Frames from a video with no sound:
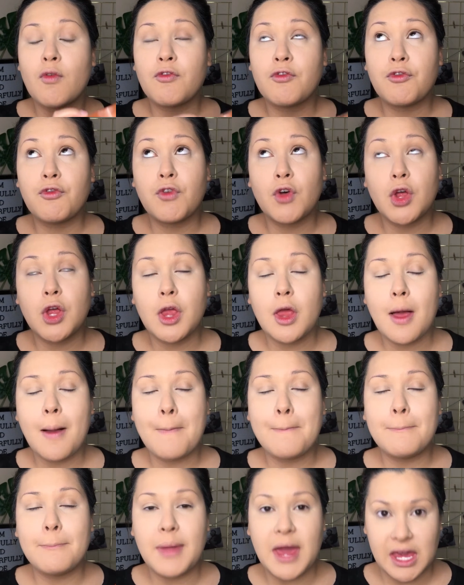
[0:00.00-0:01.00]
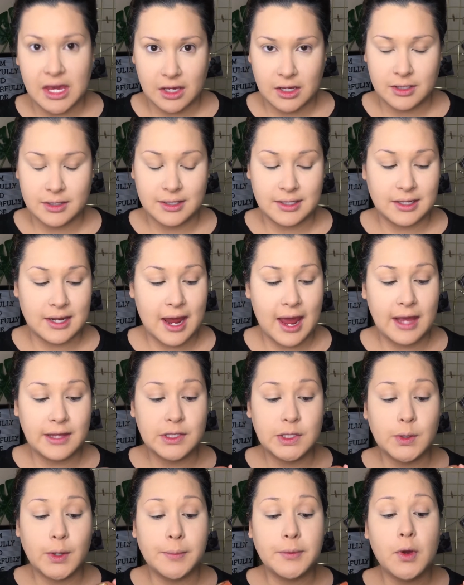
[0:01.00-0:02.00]
full bake today.
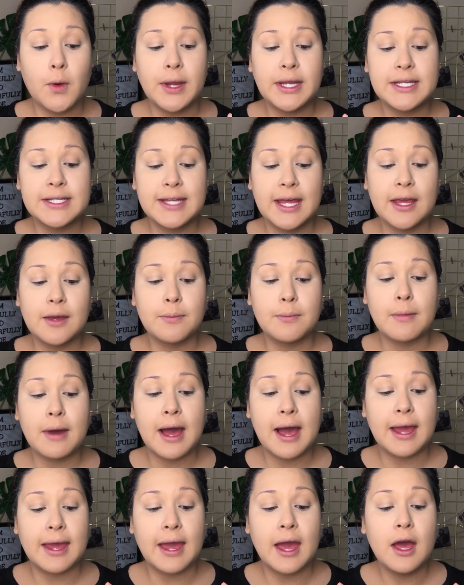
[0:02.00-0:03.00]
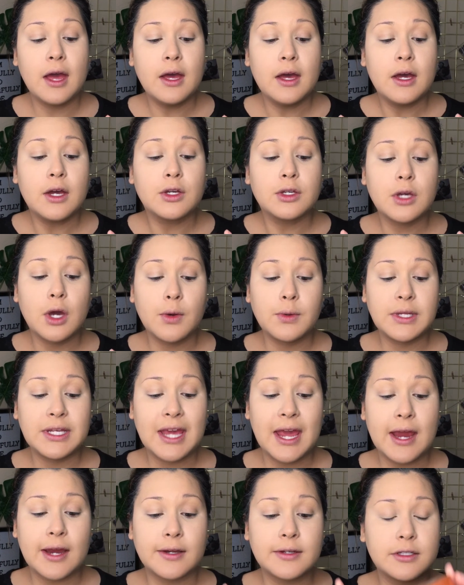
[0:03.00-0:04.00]
So I'm going to take my
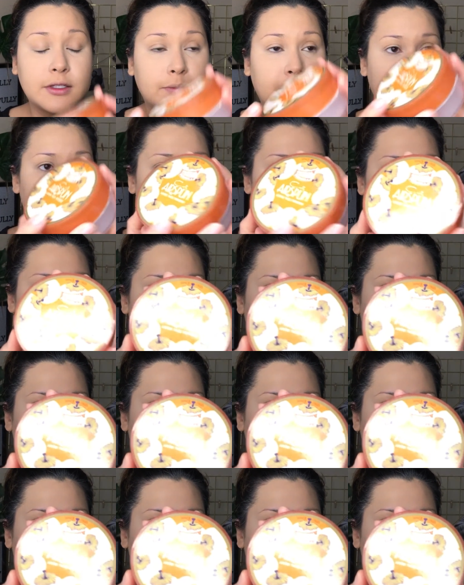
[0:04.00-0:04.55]
Coty Airspun